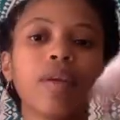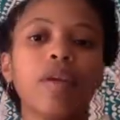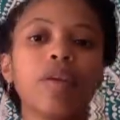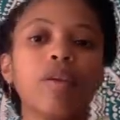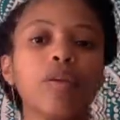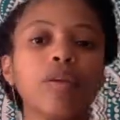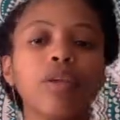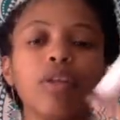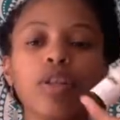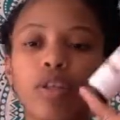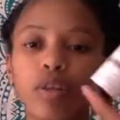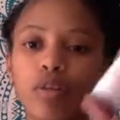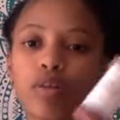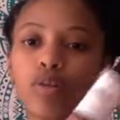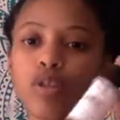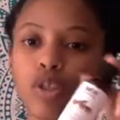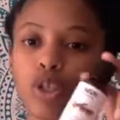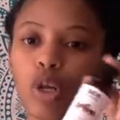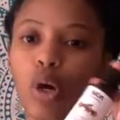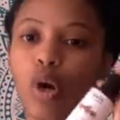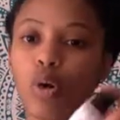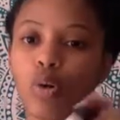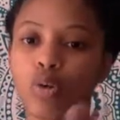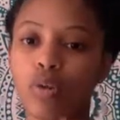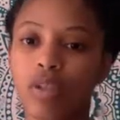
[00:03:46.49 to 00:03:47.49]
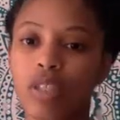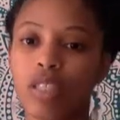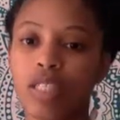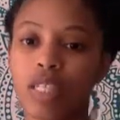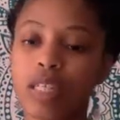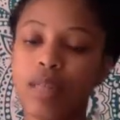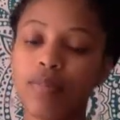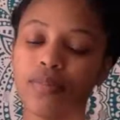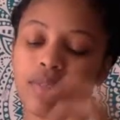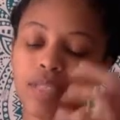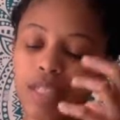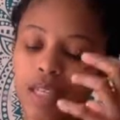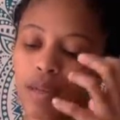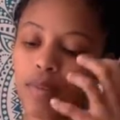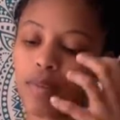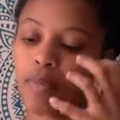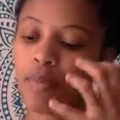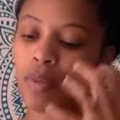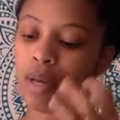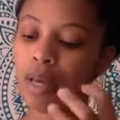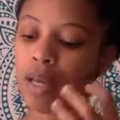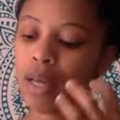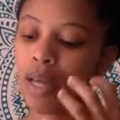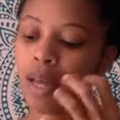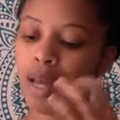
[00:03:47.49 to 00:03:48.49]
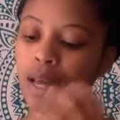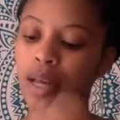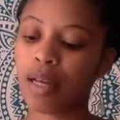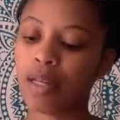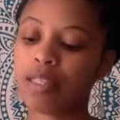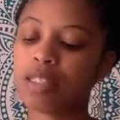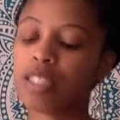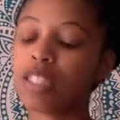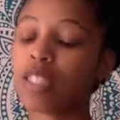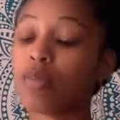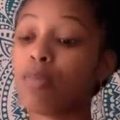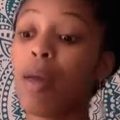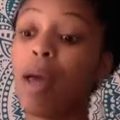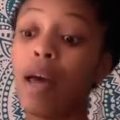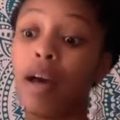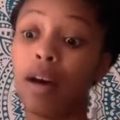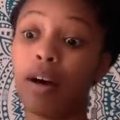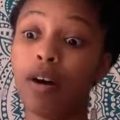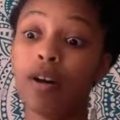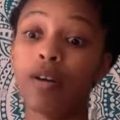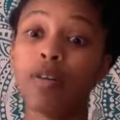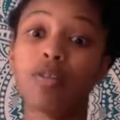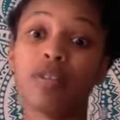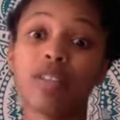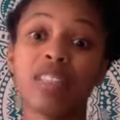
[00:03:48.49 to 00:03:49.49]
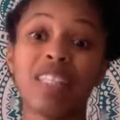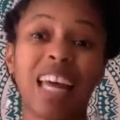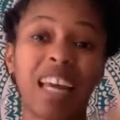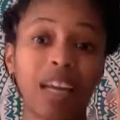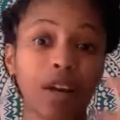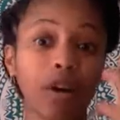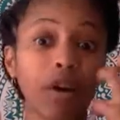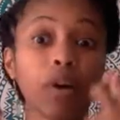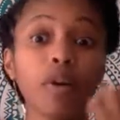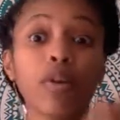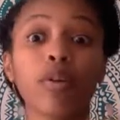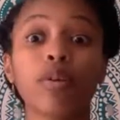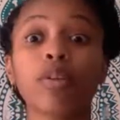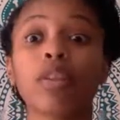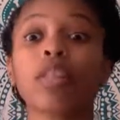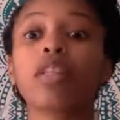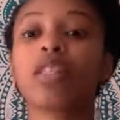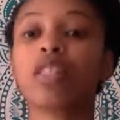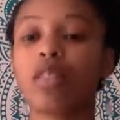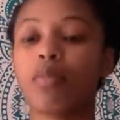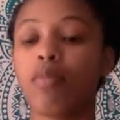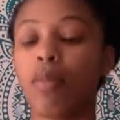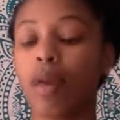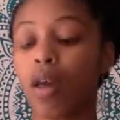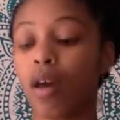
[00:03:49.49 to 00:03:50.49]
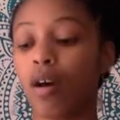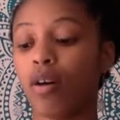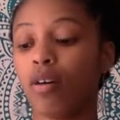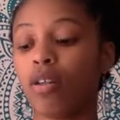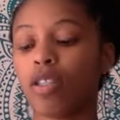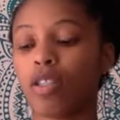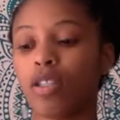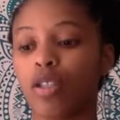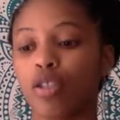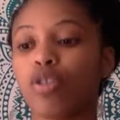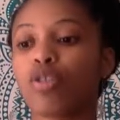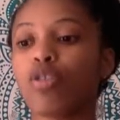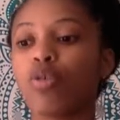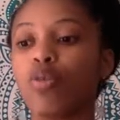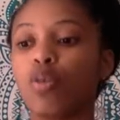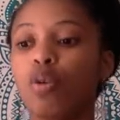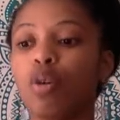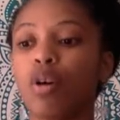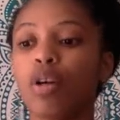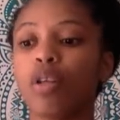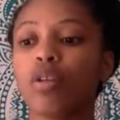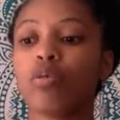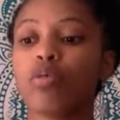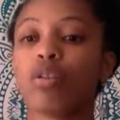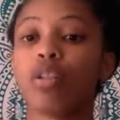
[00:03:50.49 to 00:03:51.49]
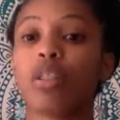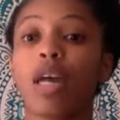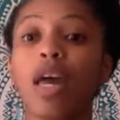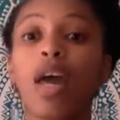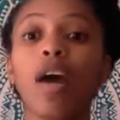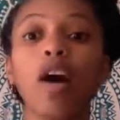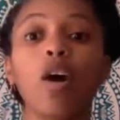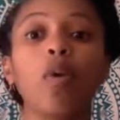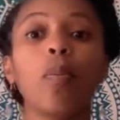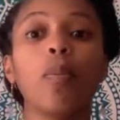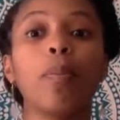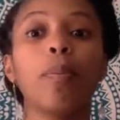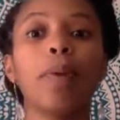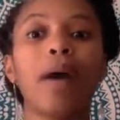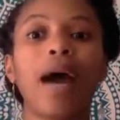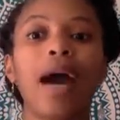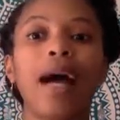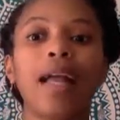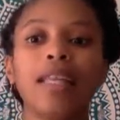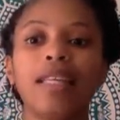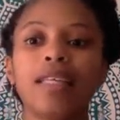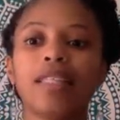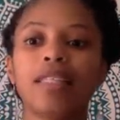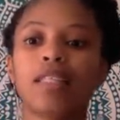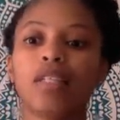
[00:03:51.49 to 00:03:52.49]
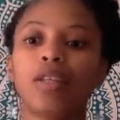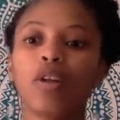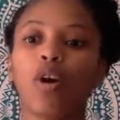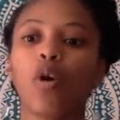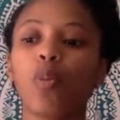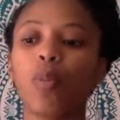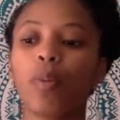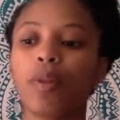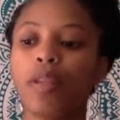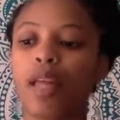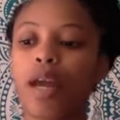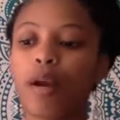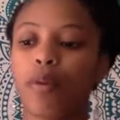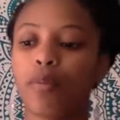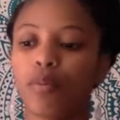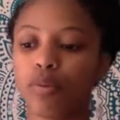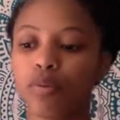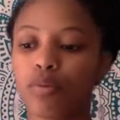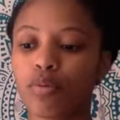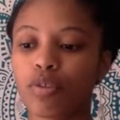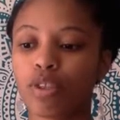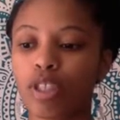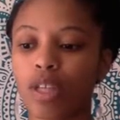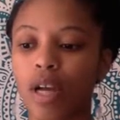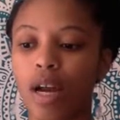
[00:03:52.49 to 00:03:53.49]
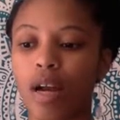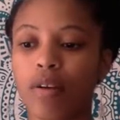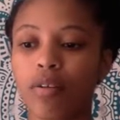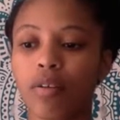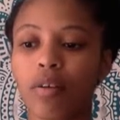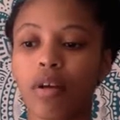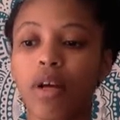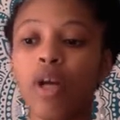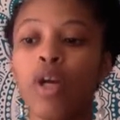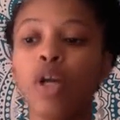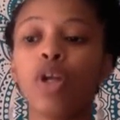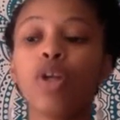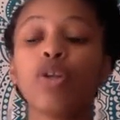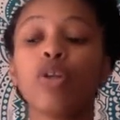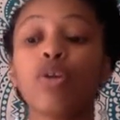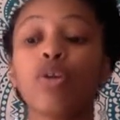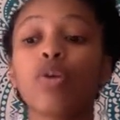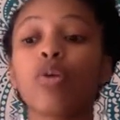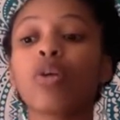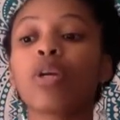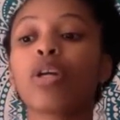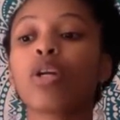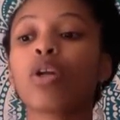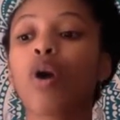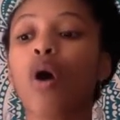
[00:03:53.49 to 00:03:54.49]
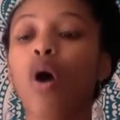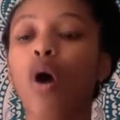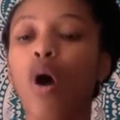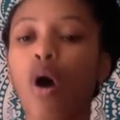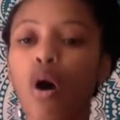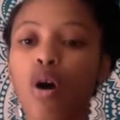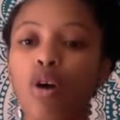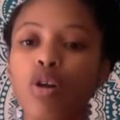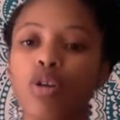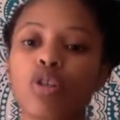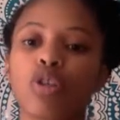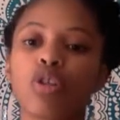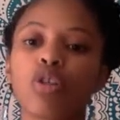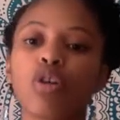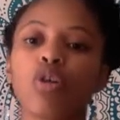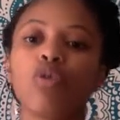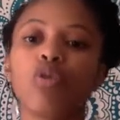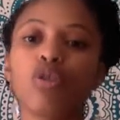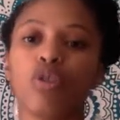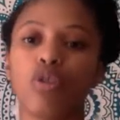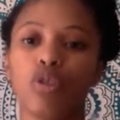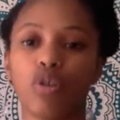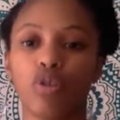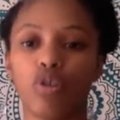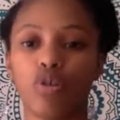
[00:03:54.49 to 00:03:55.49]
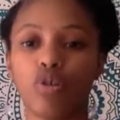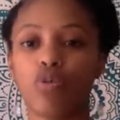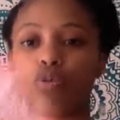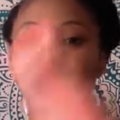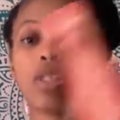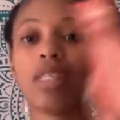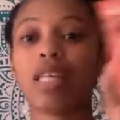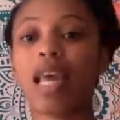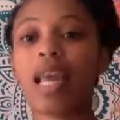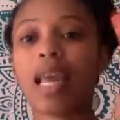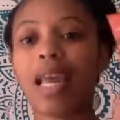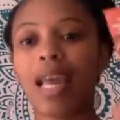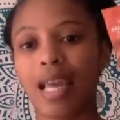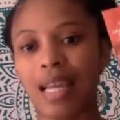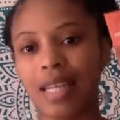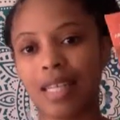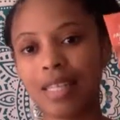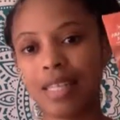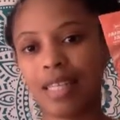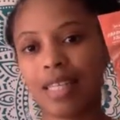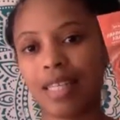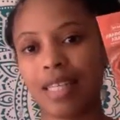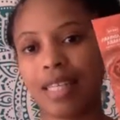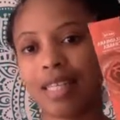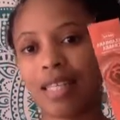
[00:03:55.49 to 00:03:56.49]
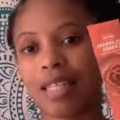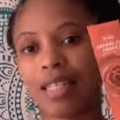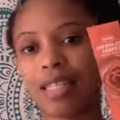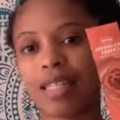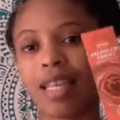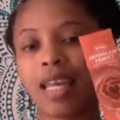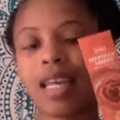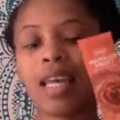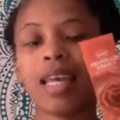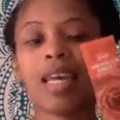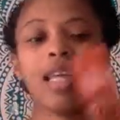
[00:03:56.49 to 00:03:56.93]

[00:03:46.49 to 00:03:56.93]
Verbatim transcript: You can use those deep, deep smells like earthy smell essential oils to help balance and open that root chakra. You can also use incense.